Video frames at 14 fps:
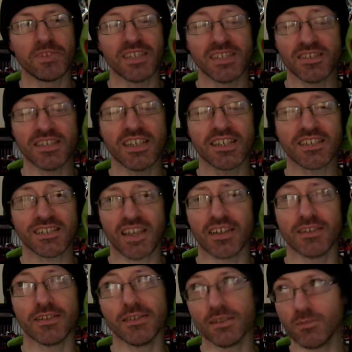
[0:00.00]
Disney
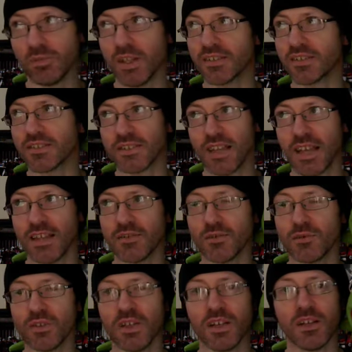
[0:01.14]
Plus has
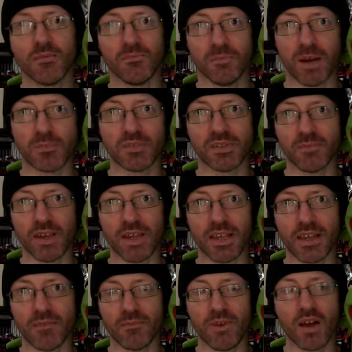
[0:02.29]
cancelled Muppets
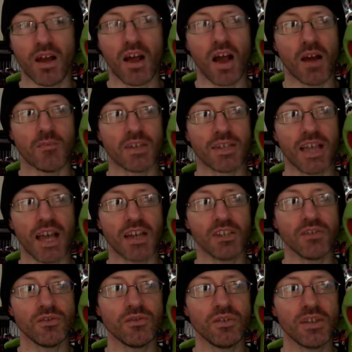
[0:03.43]
Mayhem. I'm like, are
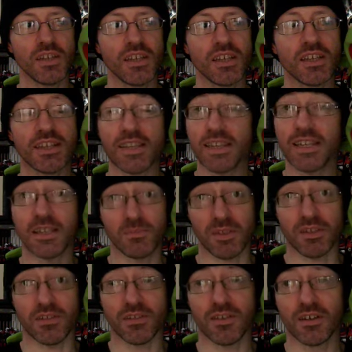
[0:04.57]
you kidding
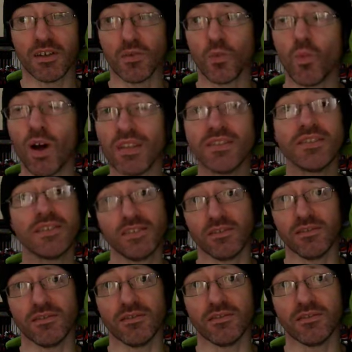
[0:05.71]
me? One
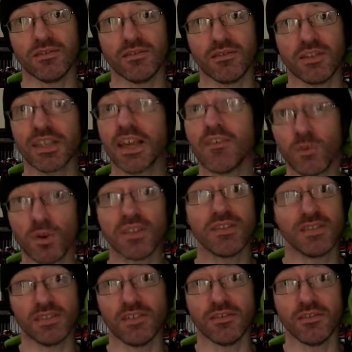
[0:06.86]
season. They gave it one
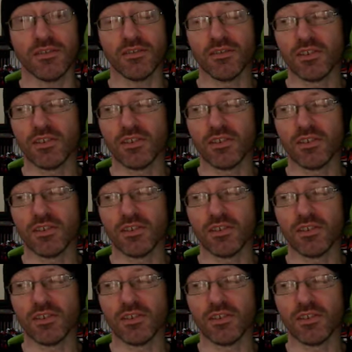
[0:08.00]
season.